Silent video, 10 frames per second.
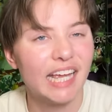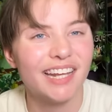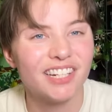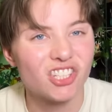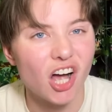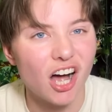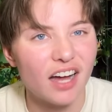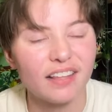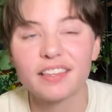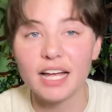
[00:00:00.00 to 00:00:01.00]
it is
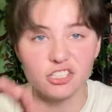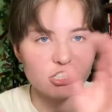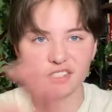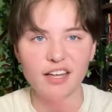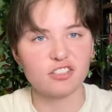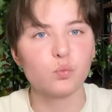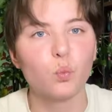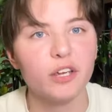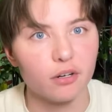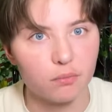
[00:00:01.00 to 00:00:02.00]
hot. Like that's just that's
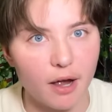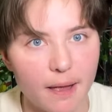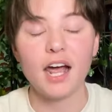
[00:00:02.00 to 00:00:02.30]
weird, right?